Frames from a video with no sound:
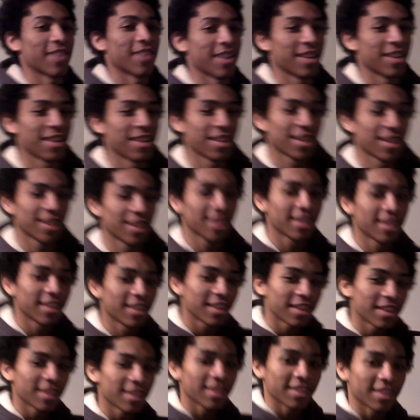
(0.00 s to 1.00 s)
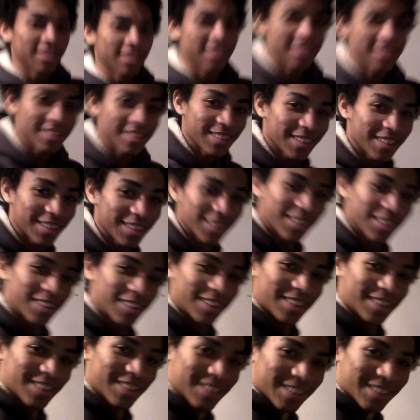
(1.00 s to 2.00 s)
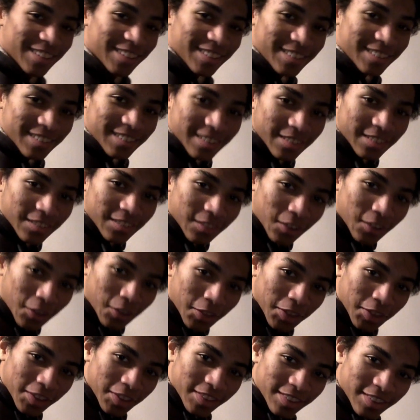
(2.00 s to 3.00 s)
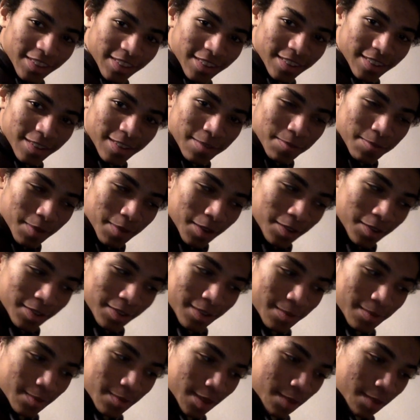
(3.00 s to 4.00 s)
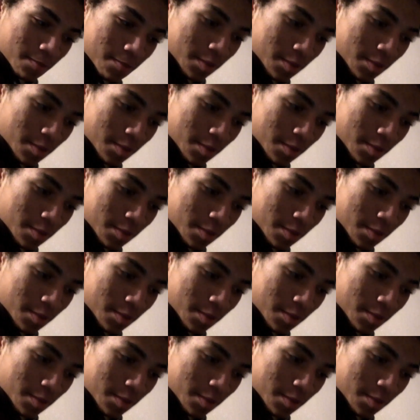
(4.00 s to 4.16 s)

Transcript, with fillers: Like, see, look at this. Well, this is supposed to be